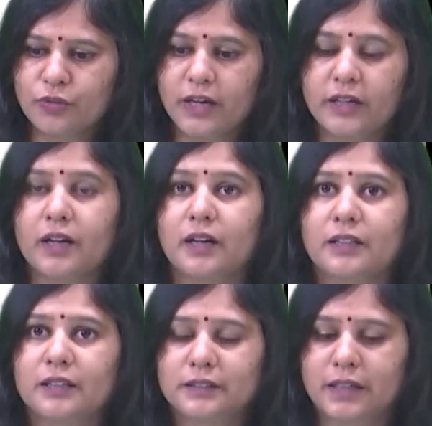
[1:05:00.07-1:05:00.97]
of data,
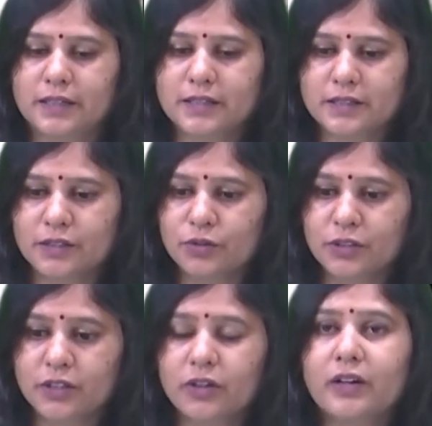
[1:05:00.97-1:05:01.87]
that is you
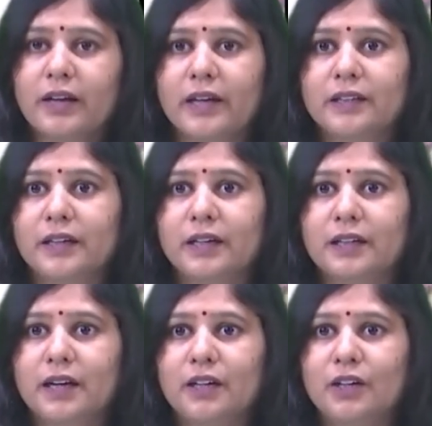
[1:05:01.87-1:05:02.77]
did not get the
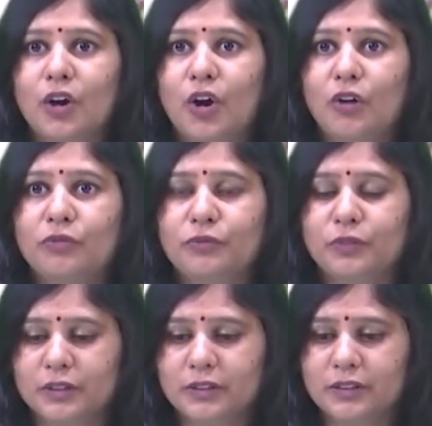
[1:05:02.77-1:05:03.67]
data of
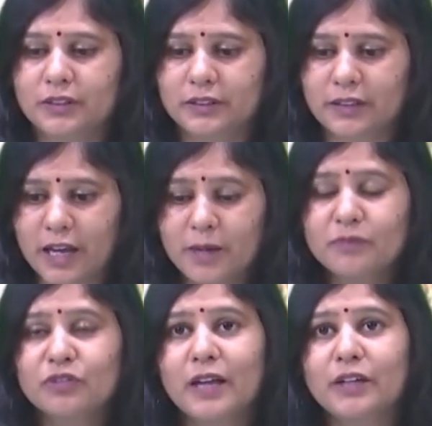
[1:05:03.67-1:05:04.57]
the
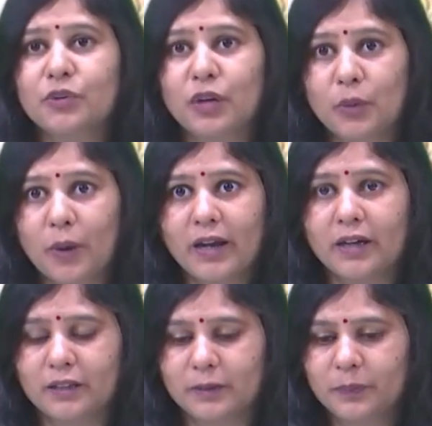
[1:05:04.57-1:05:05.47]
time that you
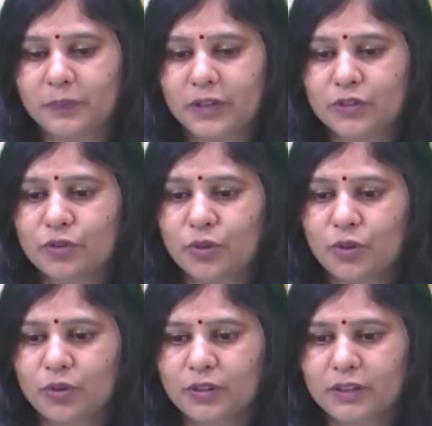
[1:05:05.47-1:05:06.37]
required,
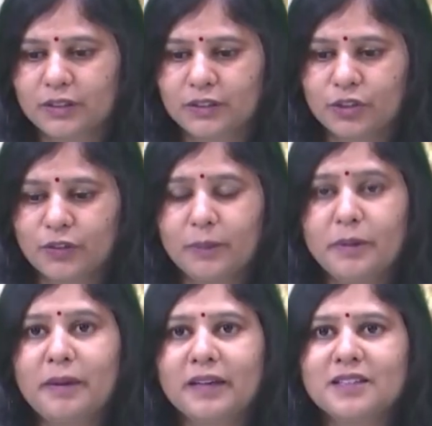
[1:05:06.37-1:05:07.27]
so you will
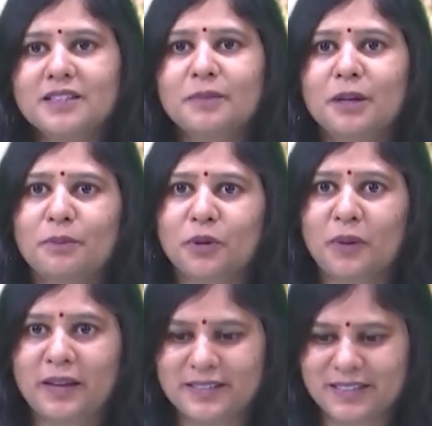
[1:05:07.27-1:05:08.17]
be making some
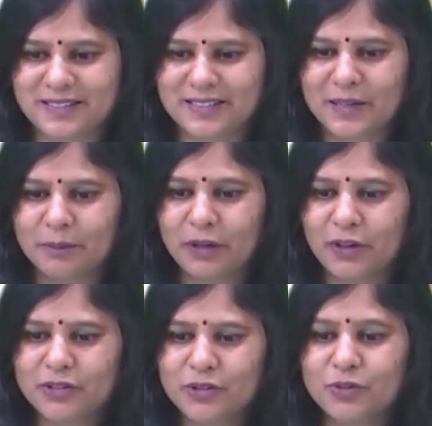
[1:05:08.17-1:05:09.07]
compromises
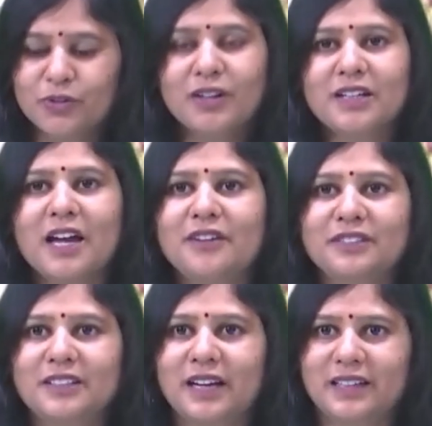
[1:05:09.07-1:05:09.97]
because you do not have
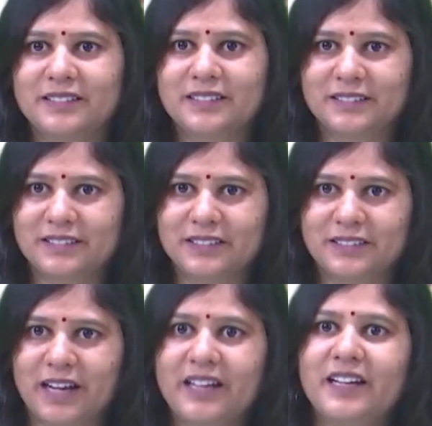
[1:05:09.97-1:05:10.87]

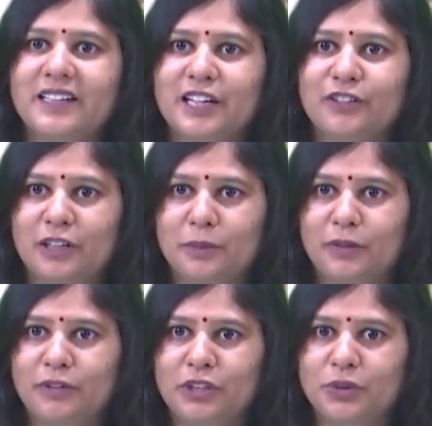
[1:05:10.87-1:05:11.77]
the right data
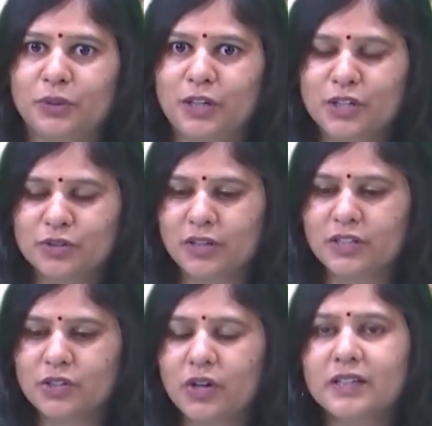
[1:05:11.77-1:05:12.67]
available with you. So
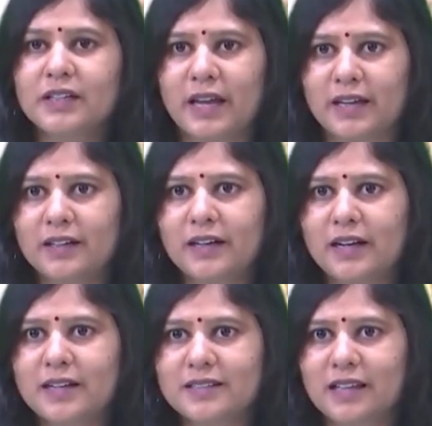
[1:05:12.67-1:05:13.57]
it's not an error in
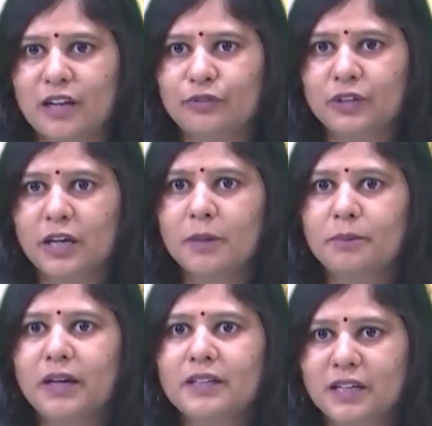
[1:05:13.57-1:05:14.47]
itself,
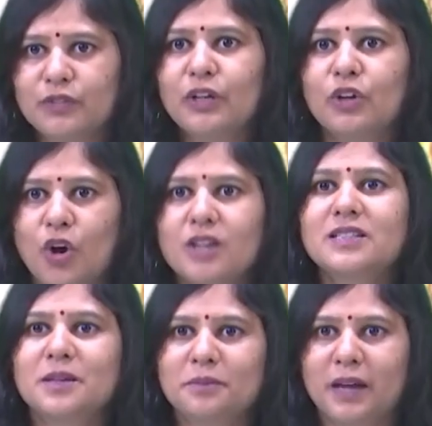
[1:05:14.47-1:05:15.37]
but it will cause
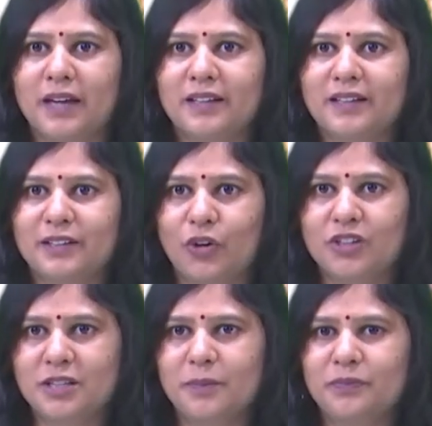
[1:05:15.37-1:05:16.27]
some error or
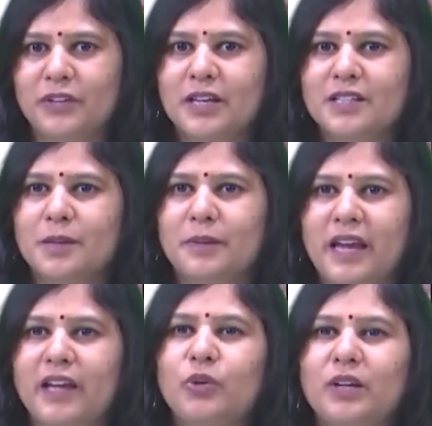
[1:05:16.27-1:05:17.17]
some
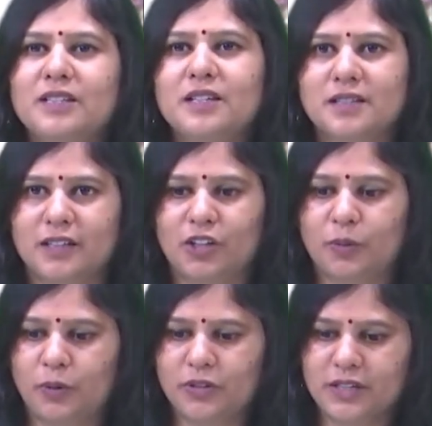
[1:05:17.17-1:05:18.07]
inaccuracies in
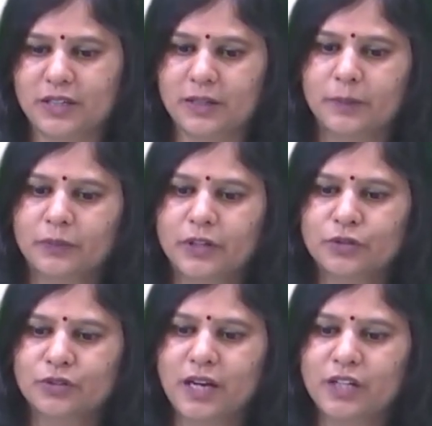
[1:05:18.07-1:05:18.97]
your project.
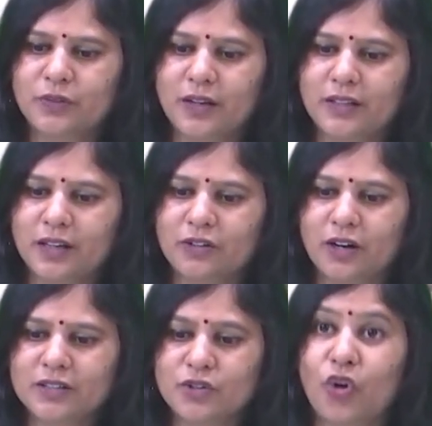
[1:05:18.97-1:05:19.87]
So that's why they are
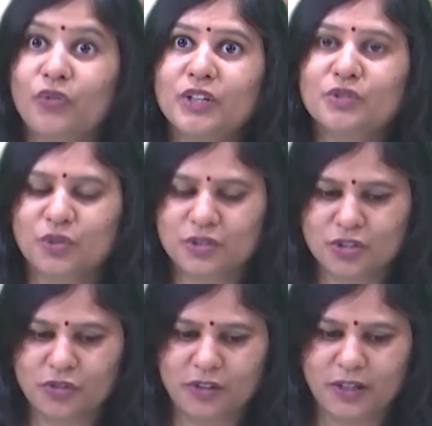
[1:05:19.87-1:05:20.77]
called as obvious
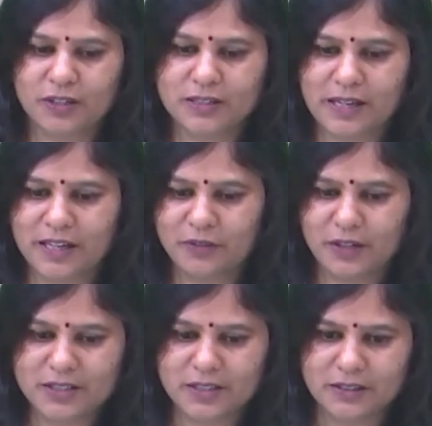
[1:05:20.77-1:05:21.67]
sources of errors,
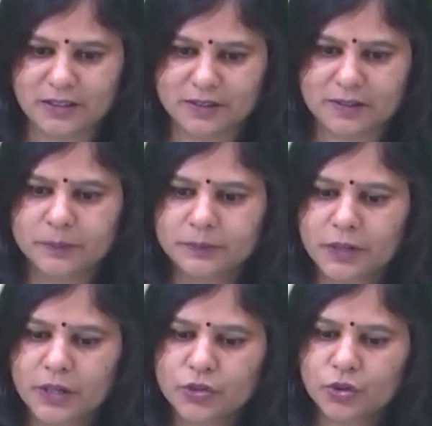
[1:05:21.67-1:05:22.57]
likewise the others.
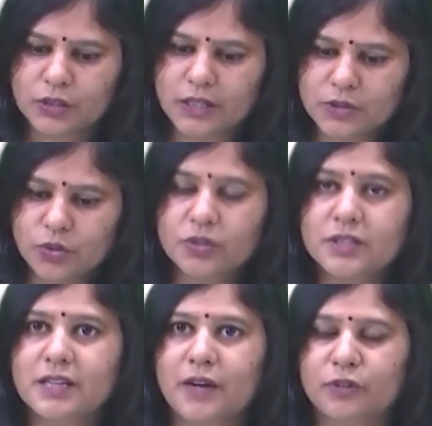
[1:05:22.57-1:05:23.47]
So these
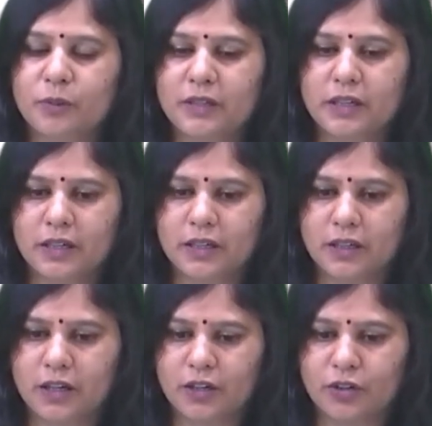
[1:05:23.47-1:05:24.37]
sources have to be taken
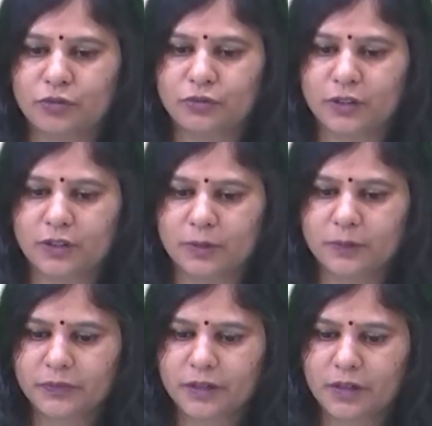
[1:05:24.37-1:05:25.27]
care of
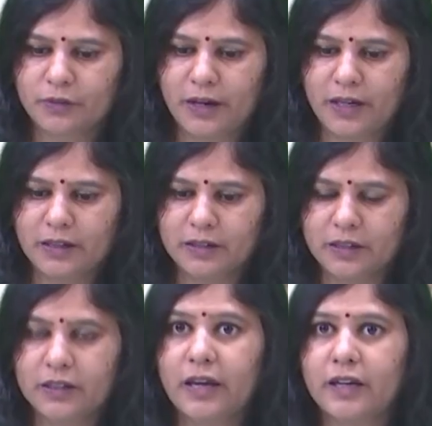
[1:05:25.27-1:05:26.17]
while
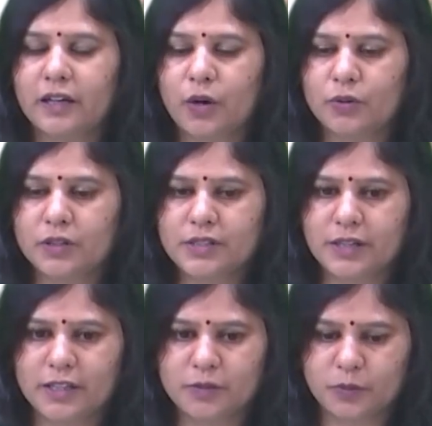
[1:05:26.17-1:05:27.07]
carrying out a
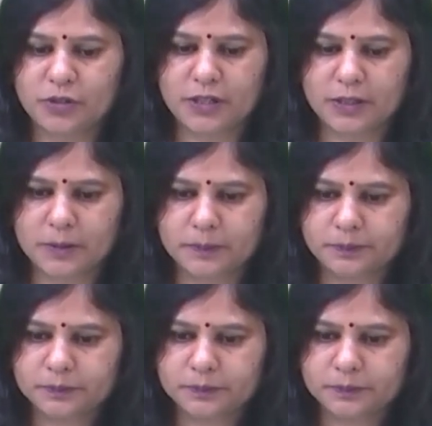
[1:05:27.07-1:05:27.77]
GIS project.